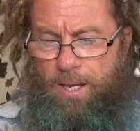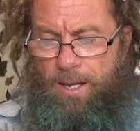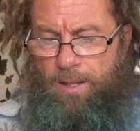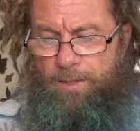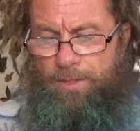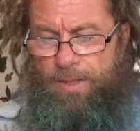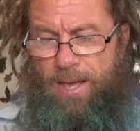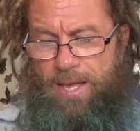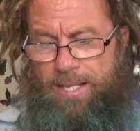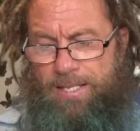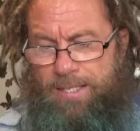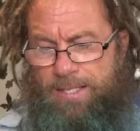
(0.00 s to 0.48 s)

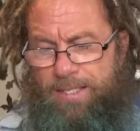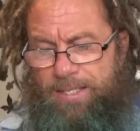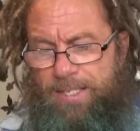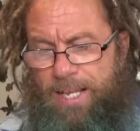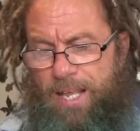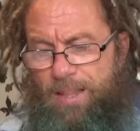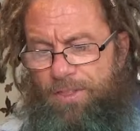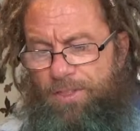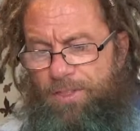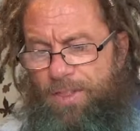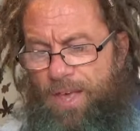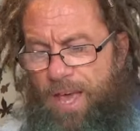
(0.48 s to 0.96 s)
Then
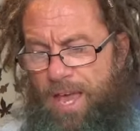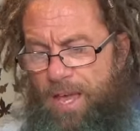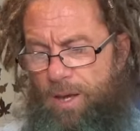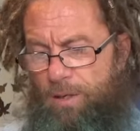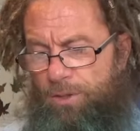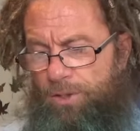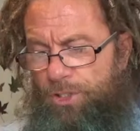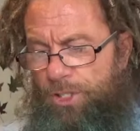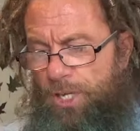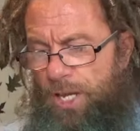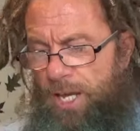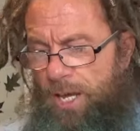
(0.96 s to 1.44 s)
said they
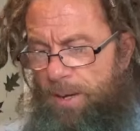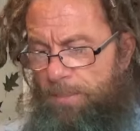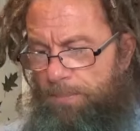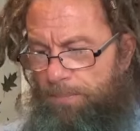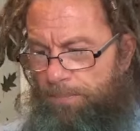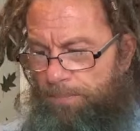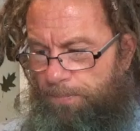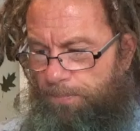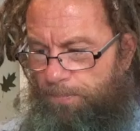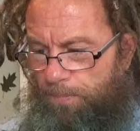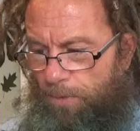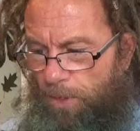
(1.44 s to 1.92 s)
unto
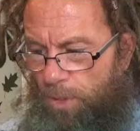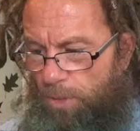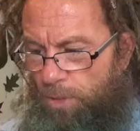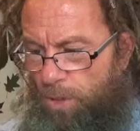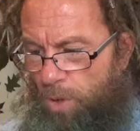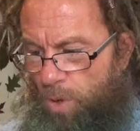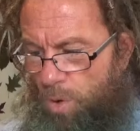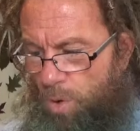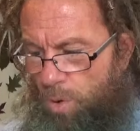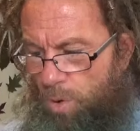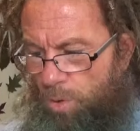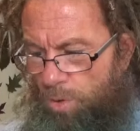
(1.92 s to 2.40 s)
him,
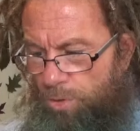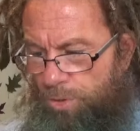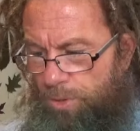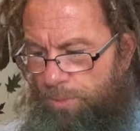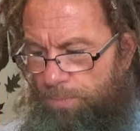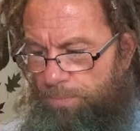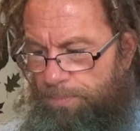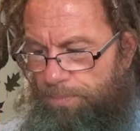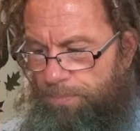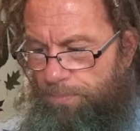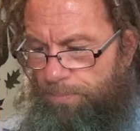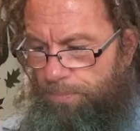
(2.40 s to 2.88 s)
Lord,
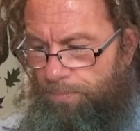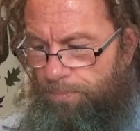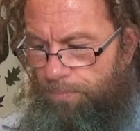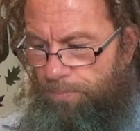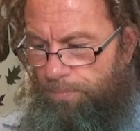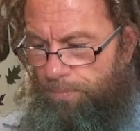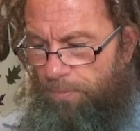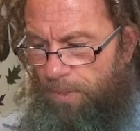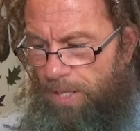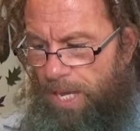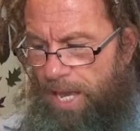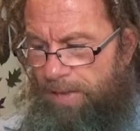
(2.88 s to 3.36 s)

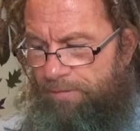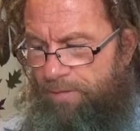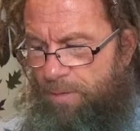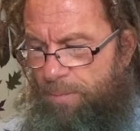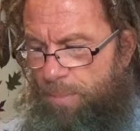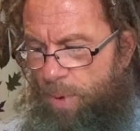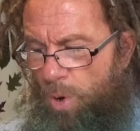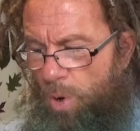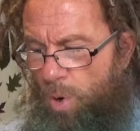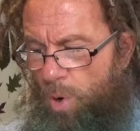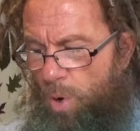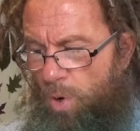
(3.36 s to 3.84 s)

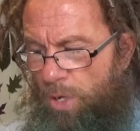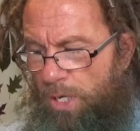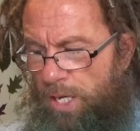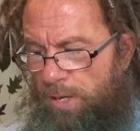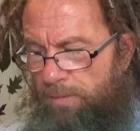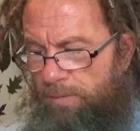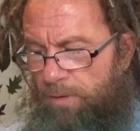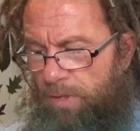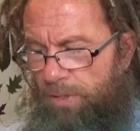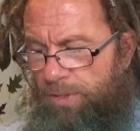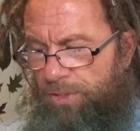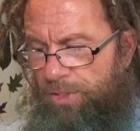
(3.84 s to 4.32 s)
evermore
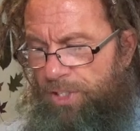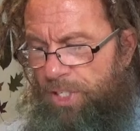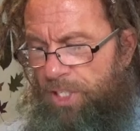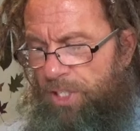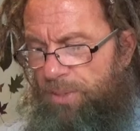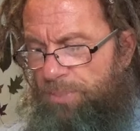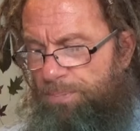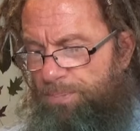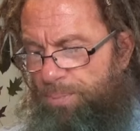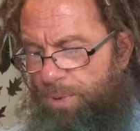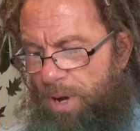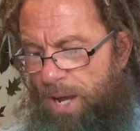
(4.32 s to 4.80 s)
give us
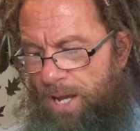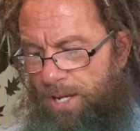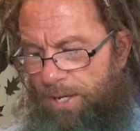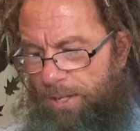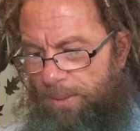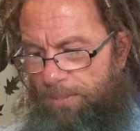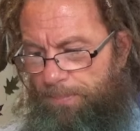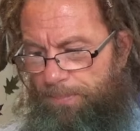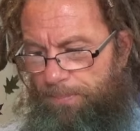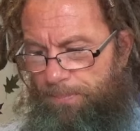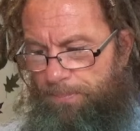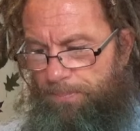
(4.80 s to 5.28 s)
this bread.
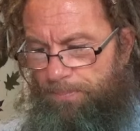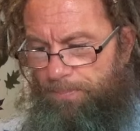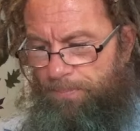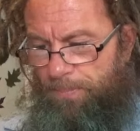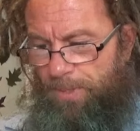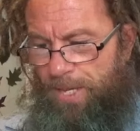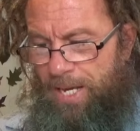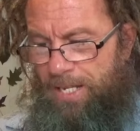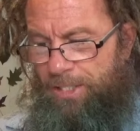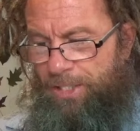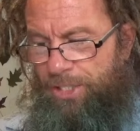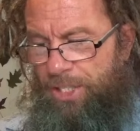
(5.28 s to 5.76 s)

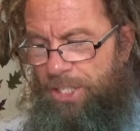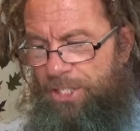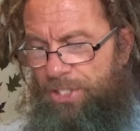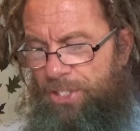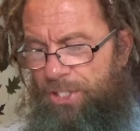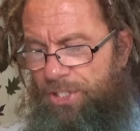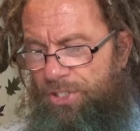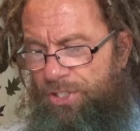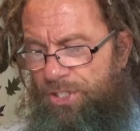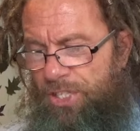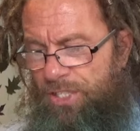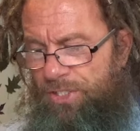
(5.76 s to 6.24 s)
And
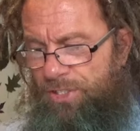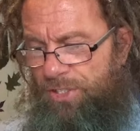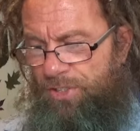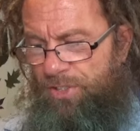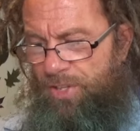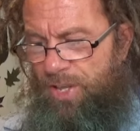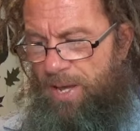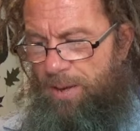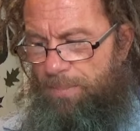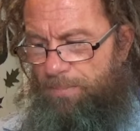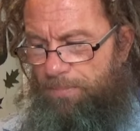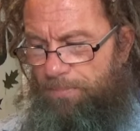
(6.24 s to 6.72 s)
Jesus said to
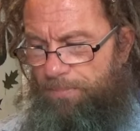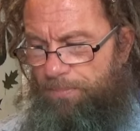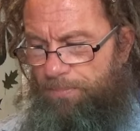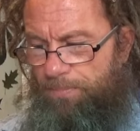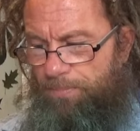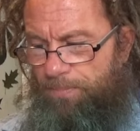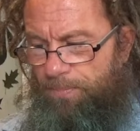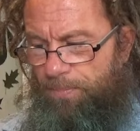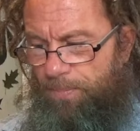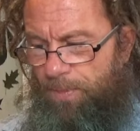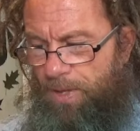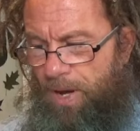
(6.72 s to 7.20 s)
them,
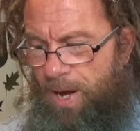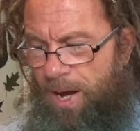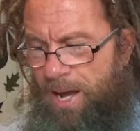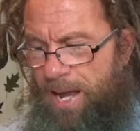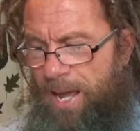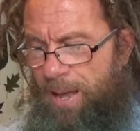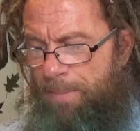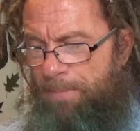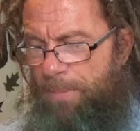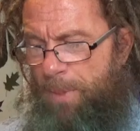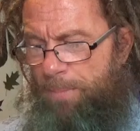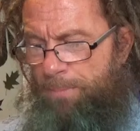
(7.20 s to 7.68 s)
I
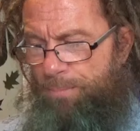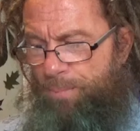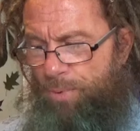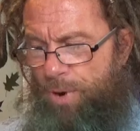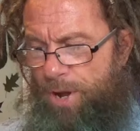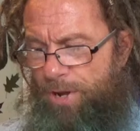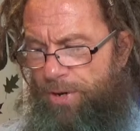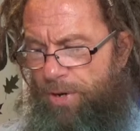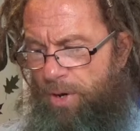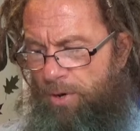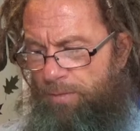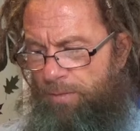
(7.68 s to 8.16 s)
am the
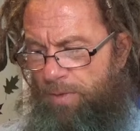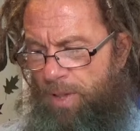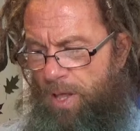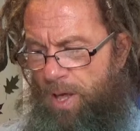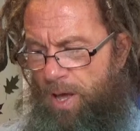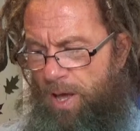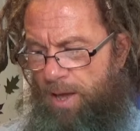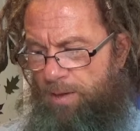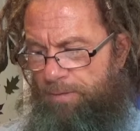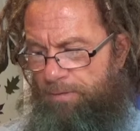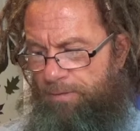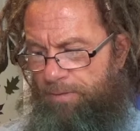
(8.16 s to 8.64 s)
bread of
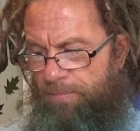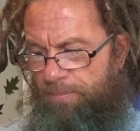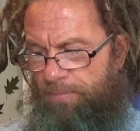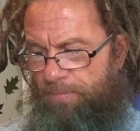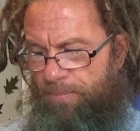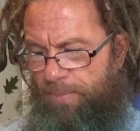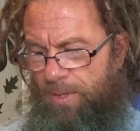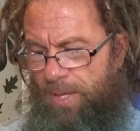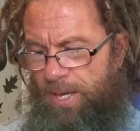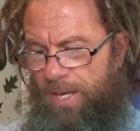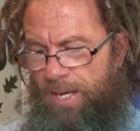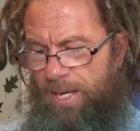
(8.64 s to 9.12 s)
life.
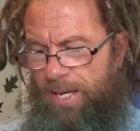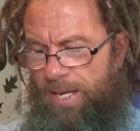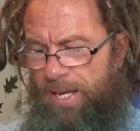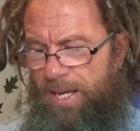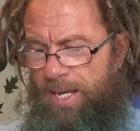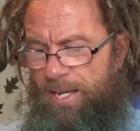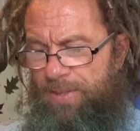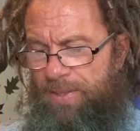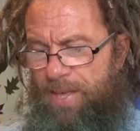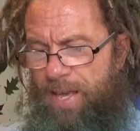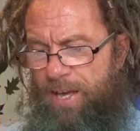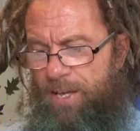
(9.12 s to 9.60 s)

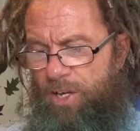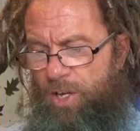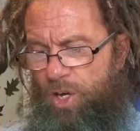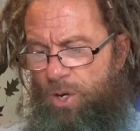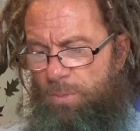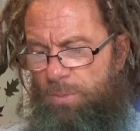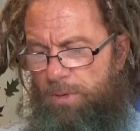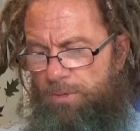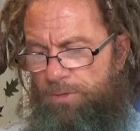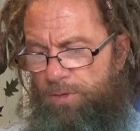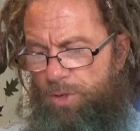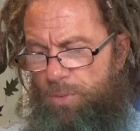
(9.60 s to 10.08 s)
He that
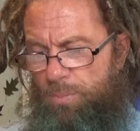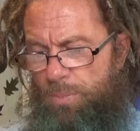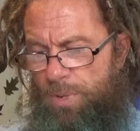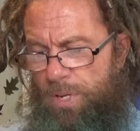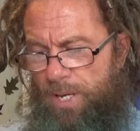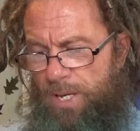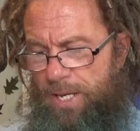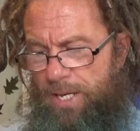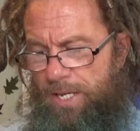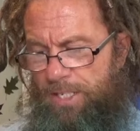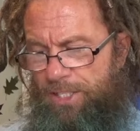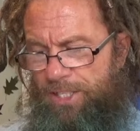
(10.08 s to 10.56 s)
cometh to
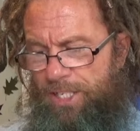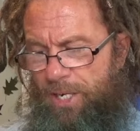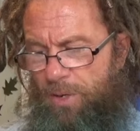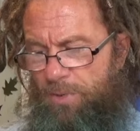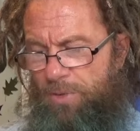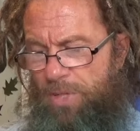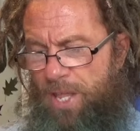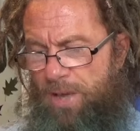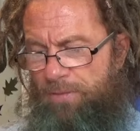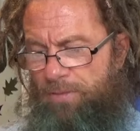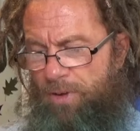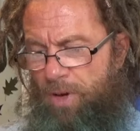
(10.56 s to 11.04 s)
me shall
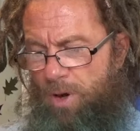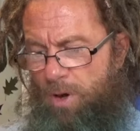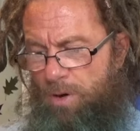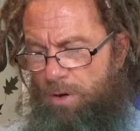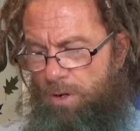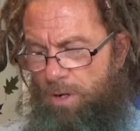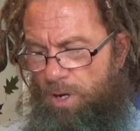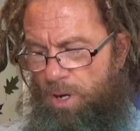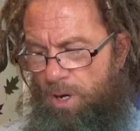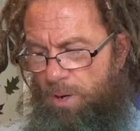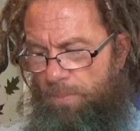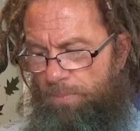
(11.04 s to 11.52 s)
never
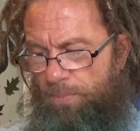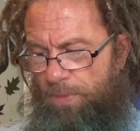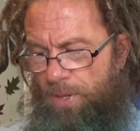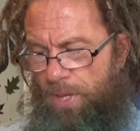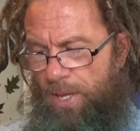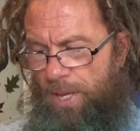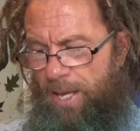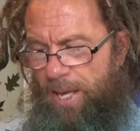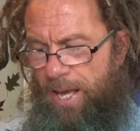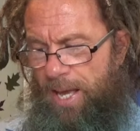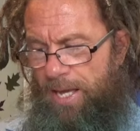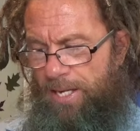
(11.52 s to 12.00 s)
hunger,
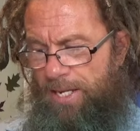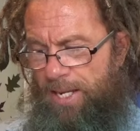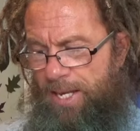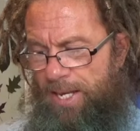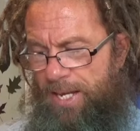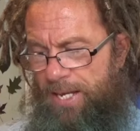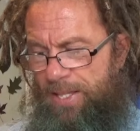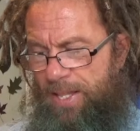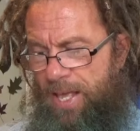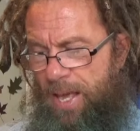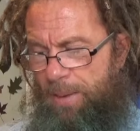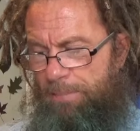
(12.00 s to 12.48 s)
and
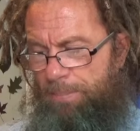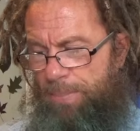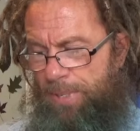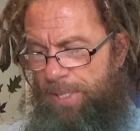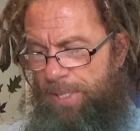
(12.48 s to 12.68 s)
he that